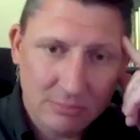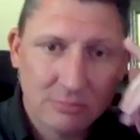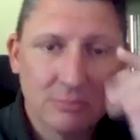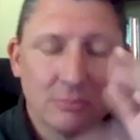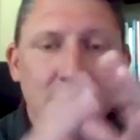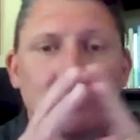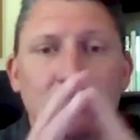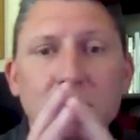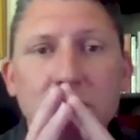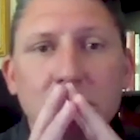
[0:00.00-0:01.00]

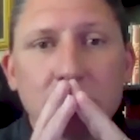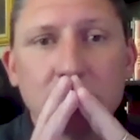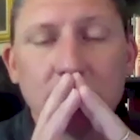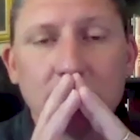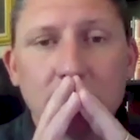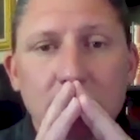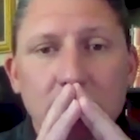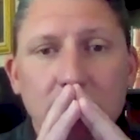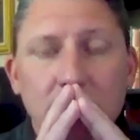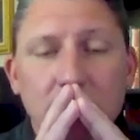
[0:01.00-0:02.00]

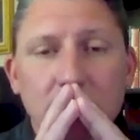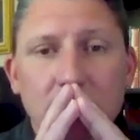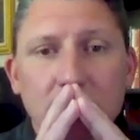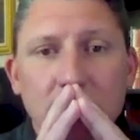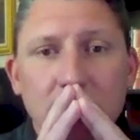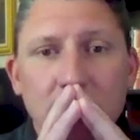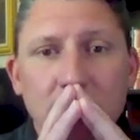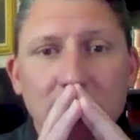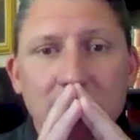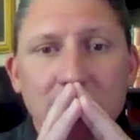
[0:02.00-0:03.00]

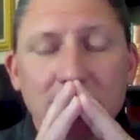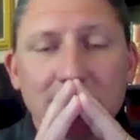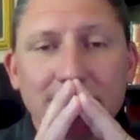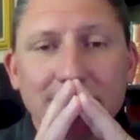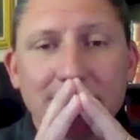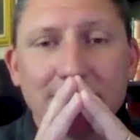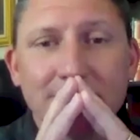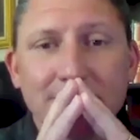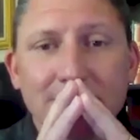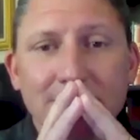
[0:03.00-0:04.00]

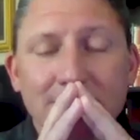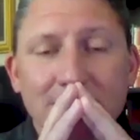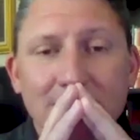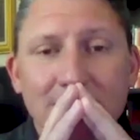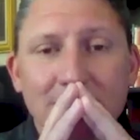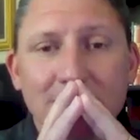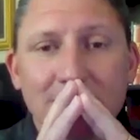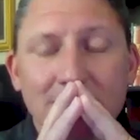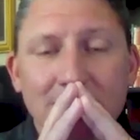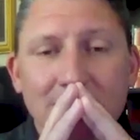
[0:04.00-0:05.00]

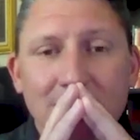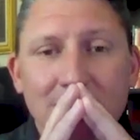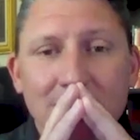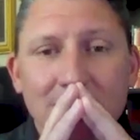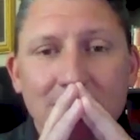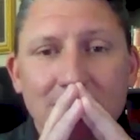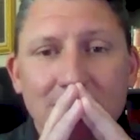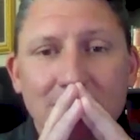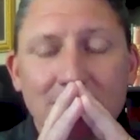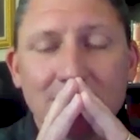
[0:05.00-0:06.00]

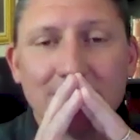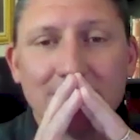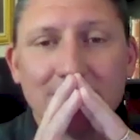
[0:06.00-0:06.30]
No words are spoken by the person on screen.